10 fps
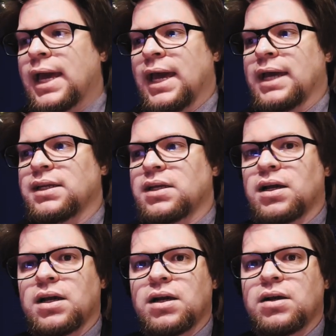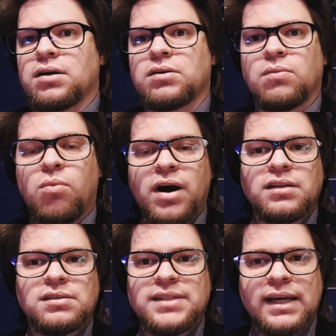And
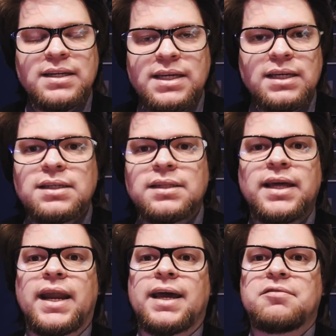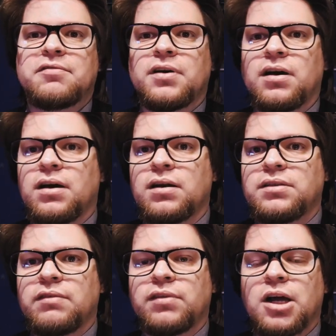one technique that
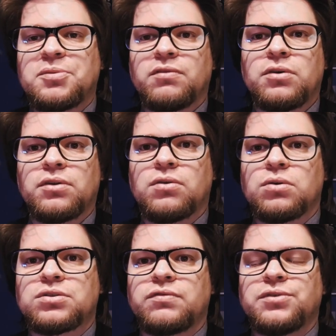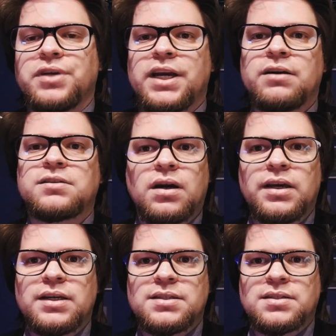I've developed over the course of the years
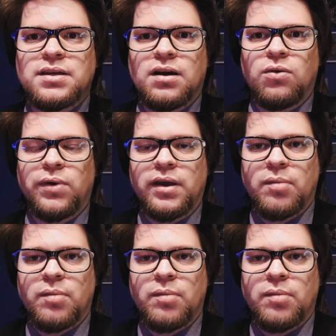is when I